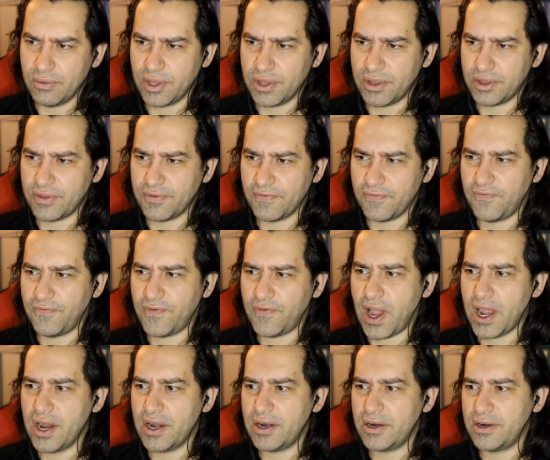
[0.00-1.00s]
with
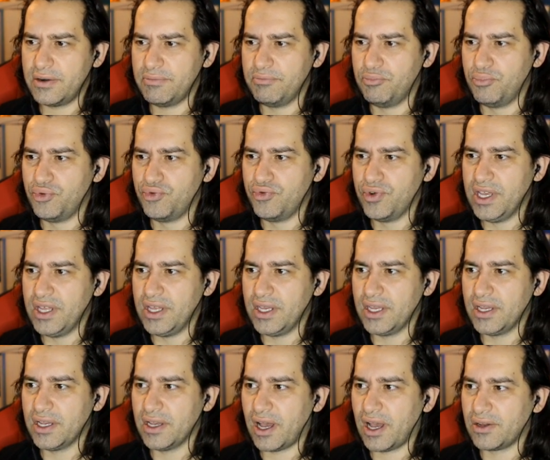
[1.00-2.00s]
fire
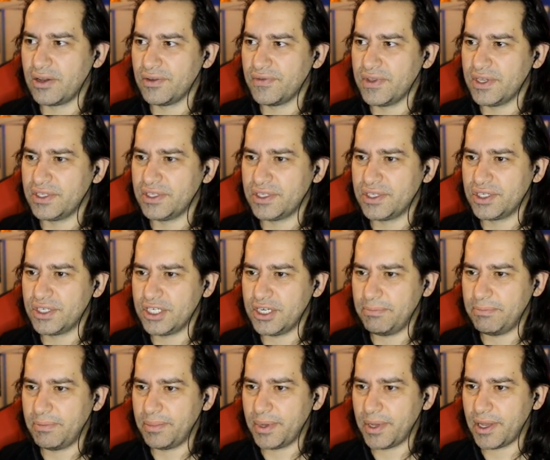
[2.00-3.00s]
breathing out of this
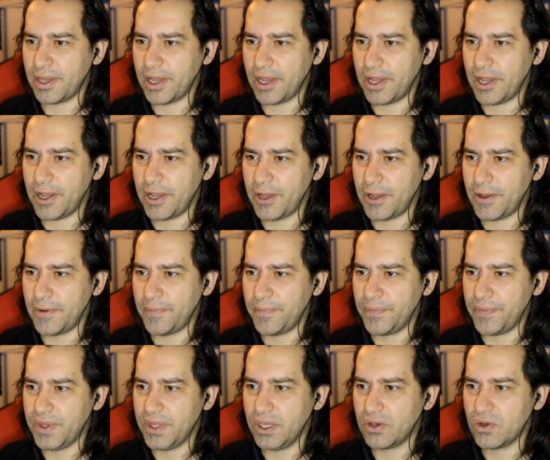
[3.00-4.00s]
ship.
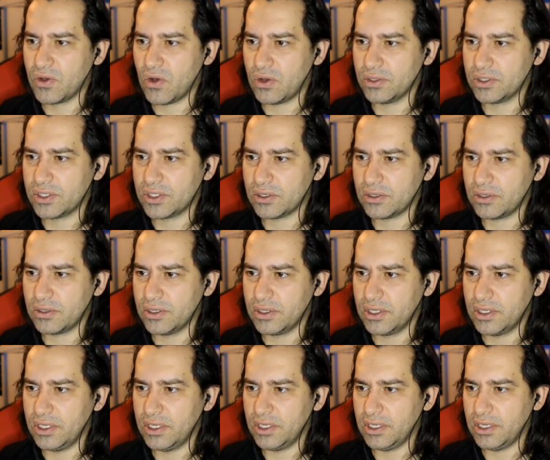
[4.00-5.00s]
The console,
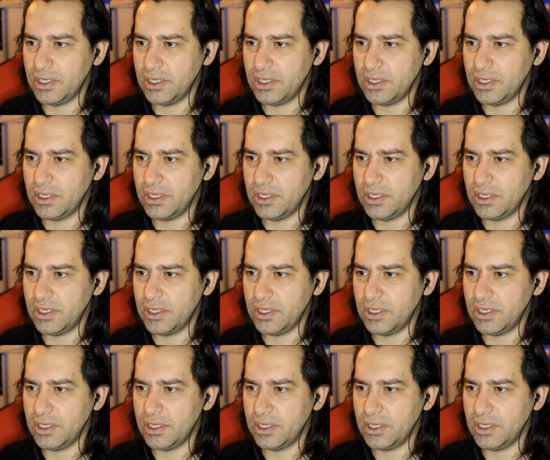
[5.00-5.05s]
